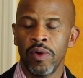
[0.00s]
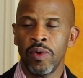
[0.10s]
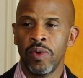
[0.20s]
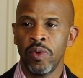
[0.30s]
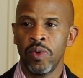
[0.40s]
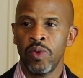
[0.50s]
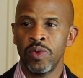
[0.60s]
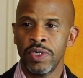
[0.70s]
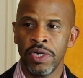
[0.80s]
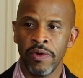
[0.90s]

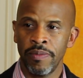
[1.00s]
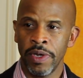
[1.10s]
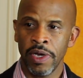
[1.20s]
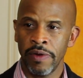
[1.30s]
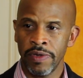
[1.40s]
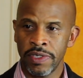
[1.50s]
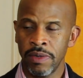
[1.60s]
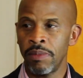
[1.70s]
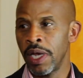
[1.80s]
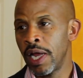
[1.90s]
who share with me kind of a
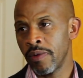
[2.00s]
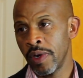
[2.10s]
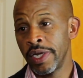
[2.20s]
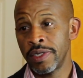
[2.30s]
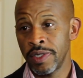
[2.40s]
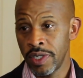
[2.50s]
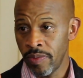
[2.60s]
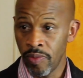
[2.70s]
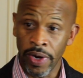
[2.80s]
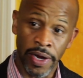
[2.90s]
symbiotic
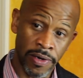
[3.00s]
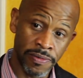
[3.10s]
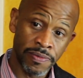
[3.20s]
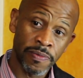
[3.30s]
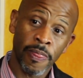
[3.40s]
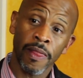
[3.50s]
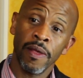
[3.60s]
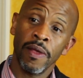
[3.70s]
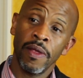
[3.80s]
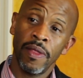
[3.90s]
relationship where
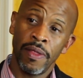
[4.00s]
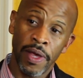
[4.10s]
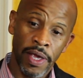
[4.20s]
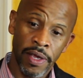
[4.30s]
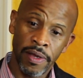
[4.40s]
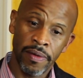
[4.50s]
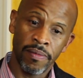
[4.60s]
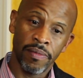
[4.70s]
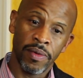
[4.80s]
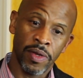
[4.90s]
they
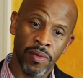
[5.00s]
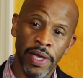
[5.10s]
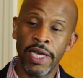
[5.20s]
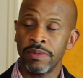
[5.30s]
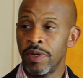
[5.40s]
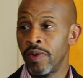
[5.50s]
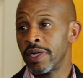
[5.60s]
you know, they ask me